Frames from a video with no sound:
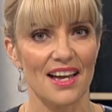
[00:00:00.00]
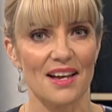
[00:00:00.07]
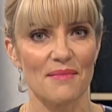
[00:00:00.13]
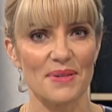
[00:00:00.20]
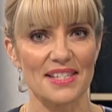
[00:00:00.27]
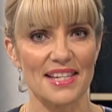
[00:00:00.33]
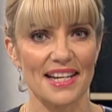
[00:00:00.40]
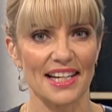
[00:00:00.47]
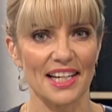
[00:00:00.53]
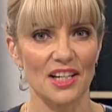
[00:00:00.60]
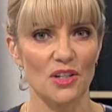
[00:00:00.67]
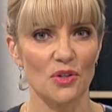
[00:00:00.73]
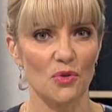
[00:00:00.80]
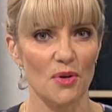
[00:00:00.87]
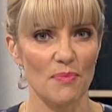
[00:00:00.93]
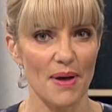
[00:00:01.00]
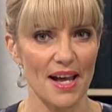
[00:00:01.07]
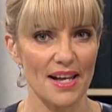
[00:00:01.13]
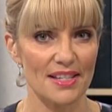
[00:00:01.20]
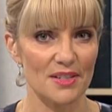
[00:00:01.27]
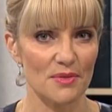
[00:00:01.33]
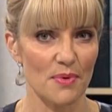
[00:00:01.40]
But sadly, Laura
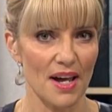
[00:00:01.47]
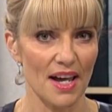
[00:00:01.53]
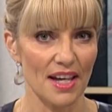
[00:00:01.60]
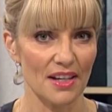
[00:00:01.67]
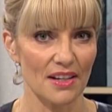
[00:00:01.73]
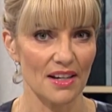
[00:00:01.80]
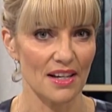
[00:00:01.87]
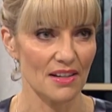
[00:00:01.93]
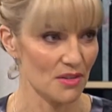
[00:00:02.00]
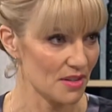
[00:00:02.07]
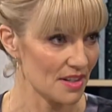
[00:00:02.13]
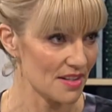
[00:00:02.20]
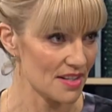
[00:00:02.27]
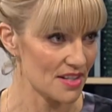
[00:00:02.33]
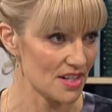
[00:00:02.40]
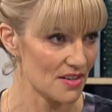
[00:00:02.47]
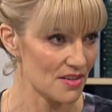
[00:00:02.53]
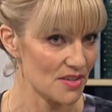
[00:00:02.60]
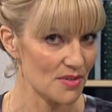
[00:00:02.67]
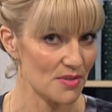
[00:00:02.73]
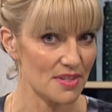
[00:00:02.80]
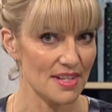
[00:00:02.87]
passed away earlier this year, yeah.
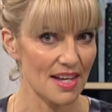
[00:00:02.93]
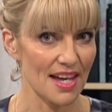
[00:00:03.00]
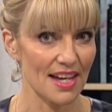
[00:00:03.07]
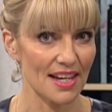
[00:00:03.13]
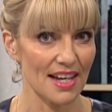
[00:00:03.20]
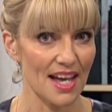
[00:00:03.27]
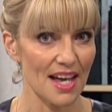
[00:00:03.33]
as you were saying.